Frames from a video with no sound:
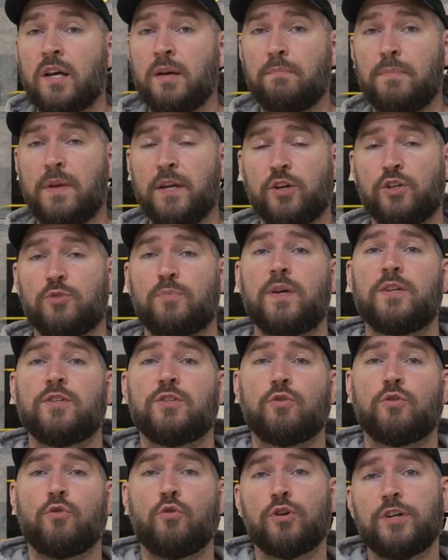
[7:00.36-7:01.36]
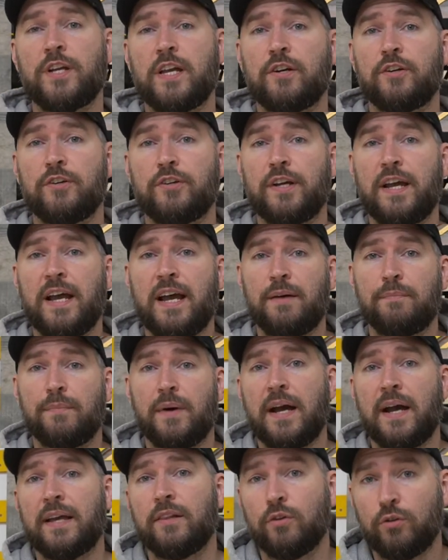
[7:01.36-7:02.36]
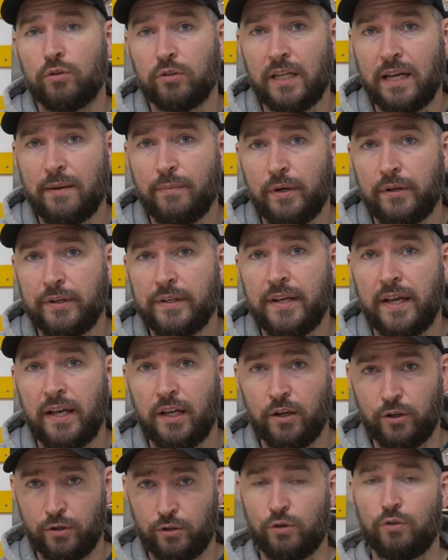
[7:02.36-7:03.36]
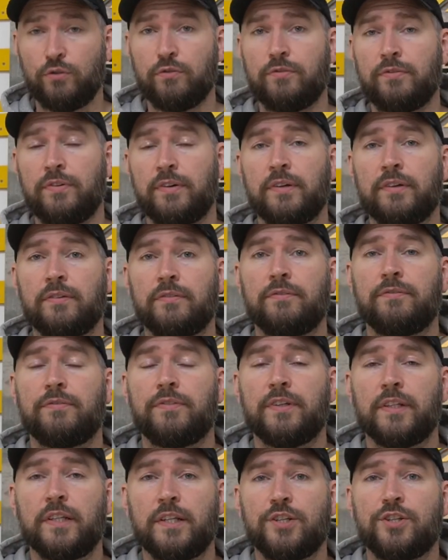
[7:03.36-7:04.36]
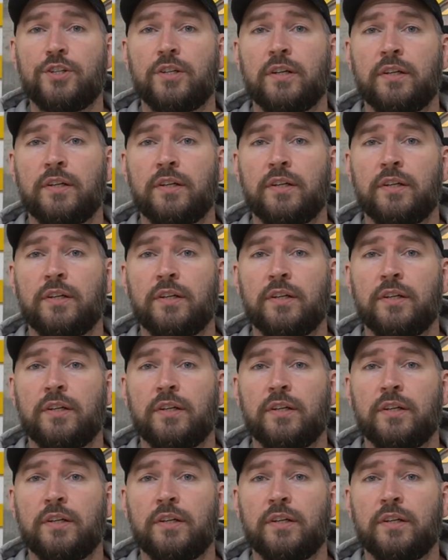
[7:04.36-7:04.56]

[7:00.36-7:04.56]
Makerspace Coordinator at my local library, Elk Grove Village